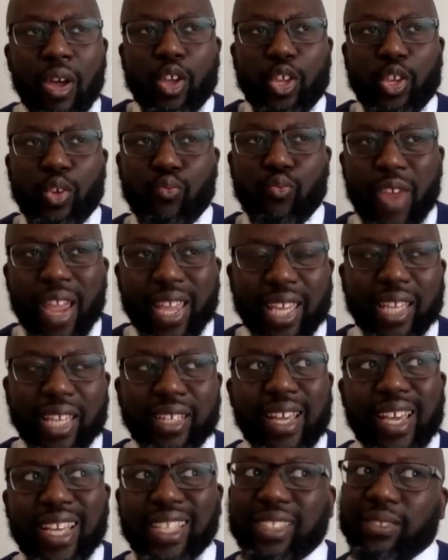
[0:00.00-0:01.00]

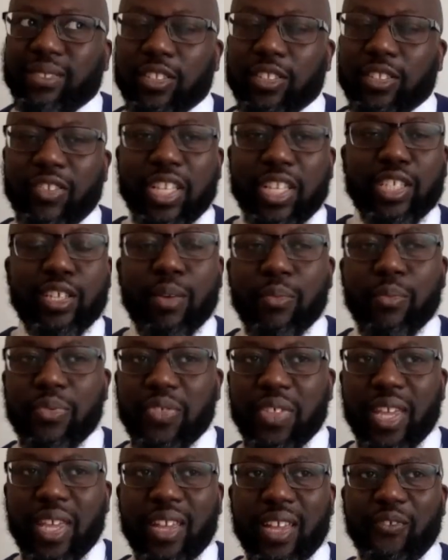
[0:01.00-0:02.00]
recognize there is
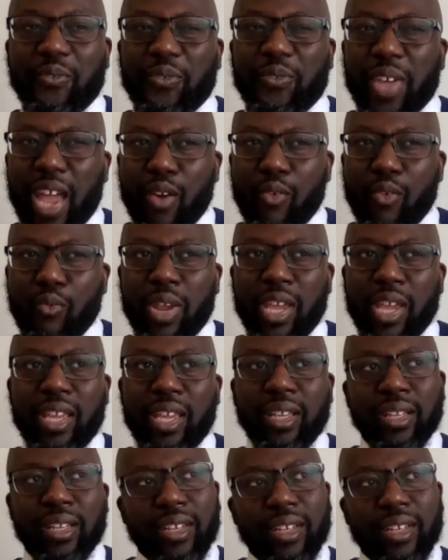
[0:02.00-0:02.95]
something very